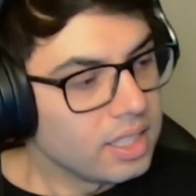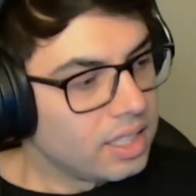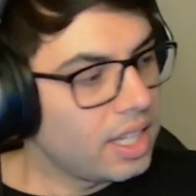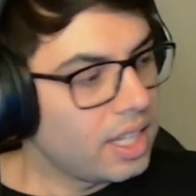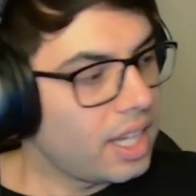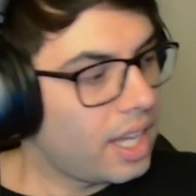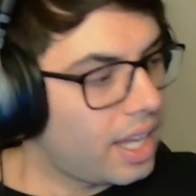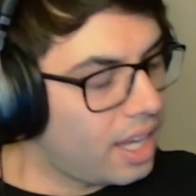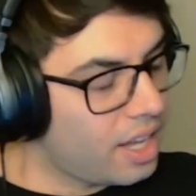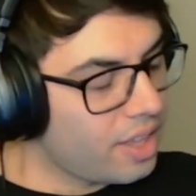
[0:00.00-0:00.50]

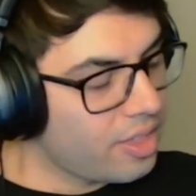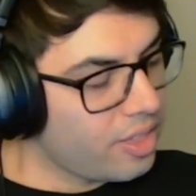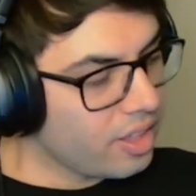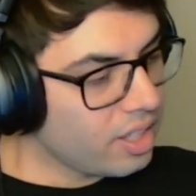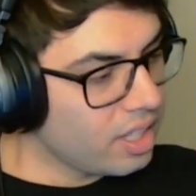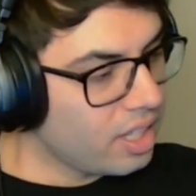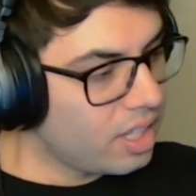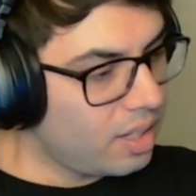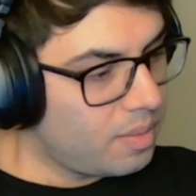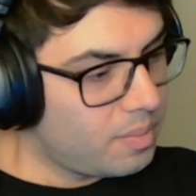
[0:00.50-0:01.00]
Yeah, I
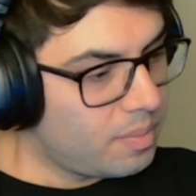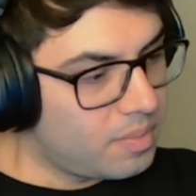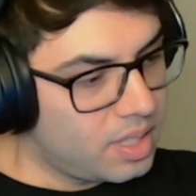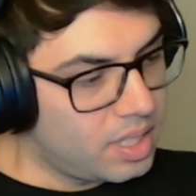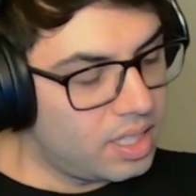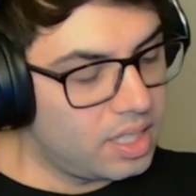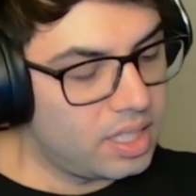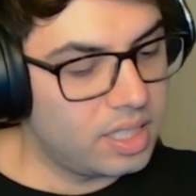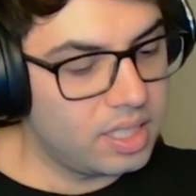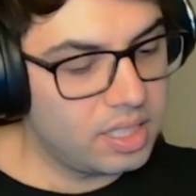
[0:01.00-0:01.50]
think
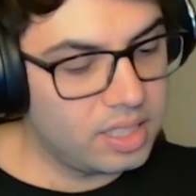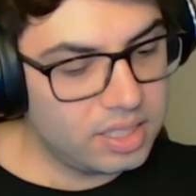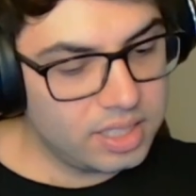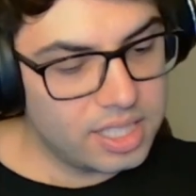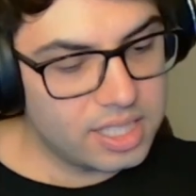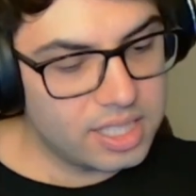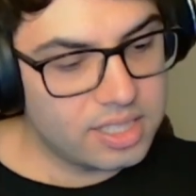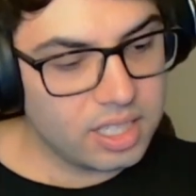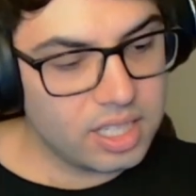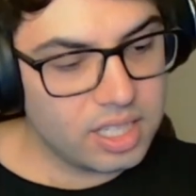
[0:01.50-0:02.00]

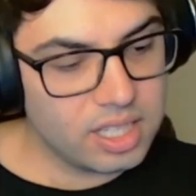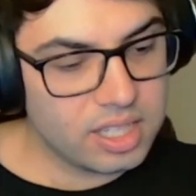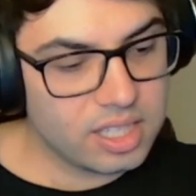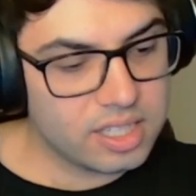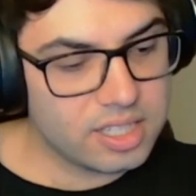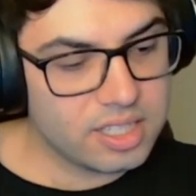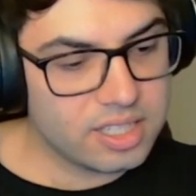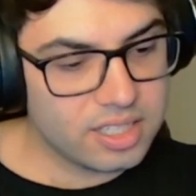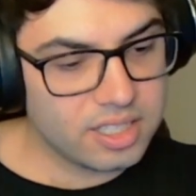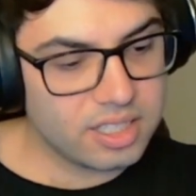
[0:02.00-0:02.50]
it's something
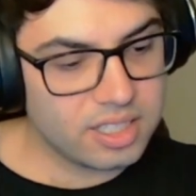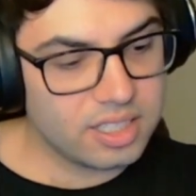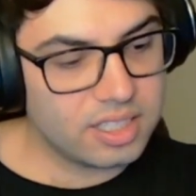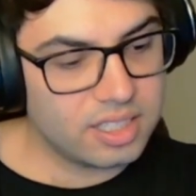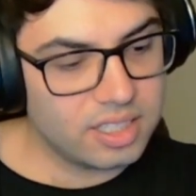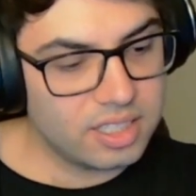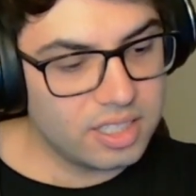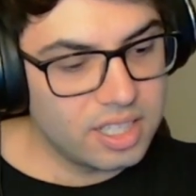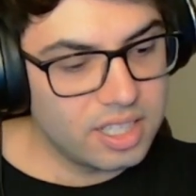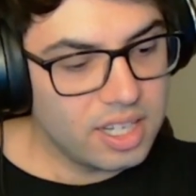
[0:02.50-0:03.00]
that's
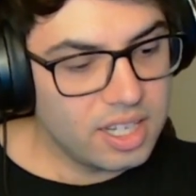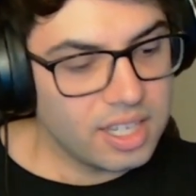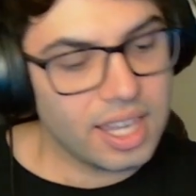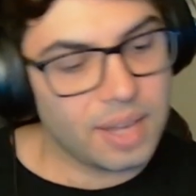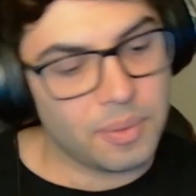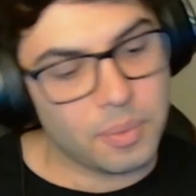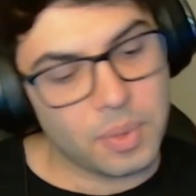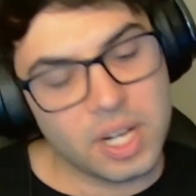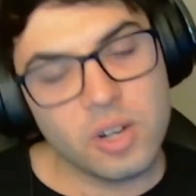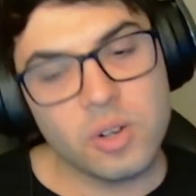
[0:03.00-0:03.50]

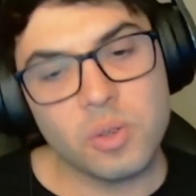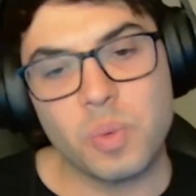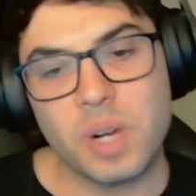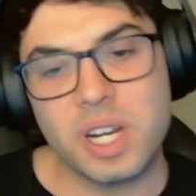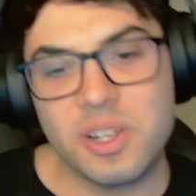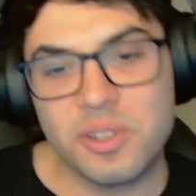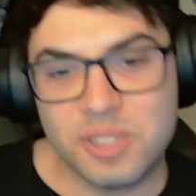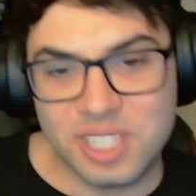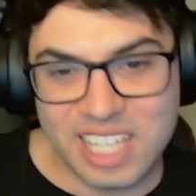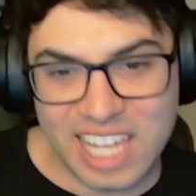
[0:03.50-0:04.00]
when
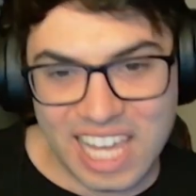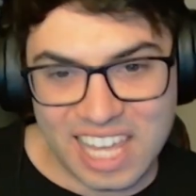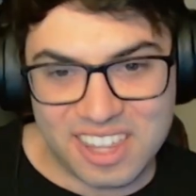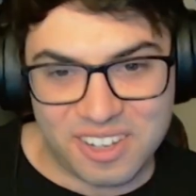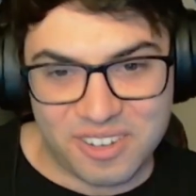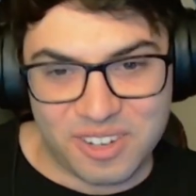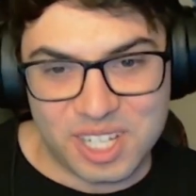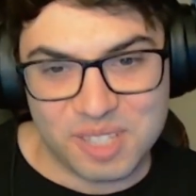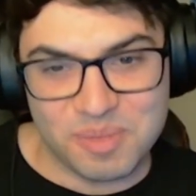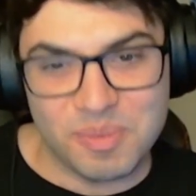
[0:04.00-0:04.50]
you're
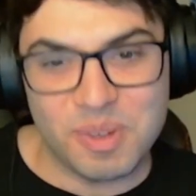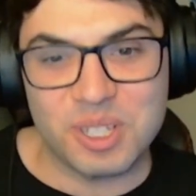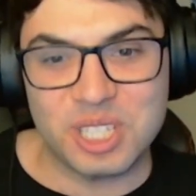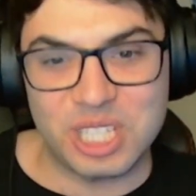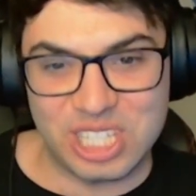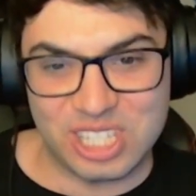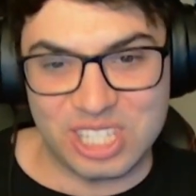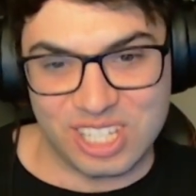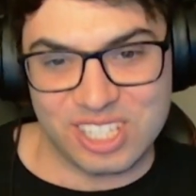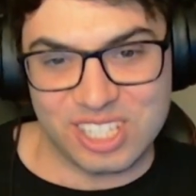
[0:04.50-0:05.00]
together, it's much
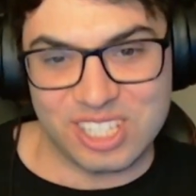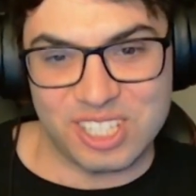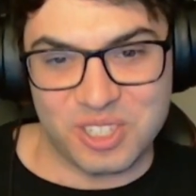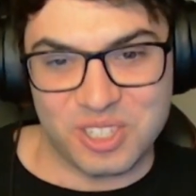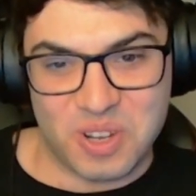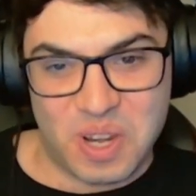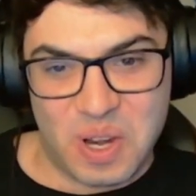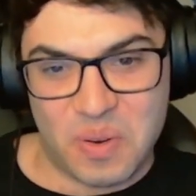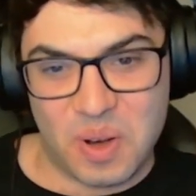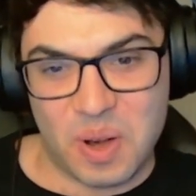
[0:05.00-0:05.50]
easier to
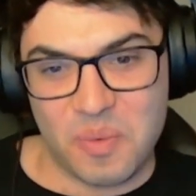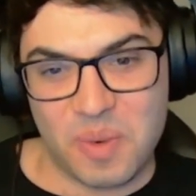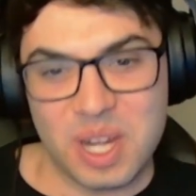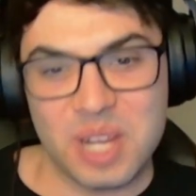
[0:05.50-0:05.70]
do it, right?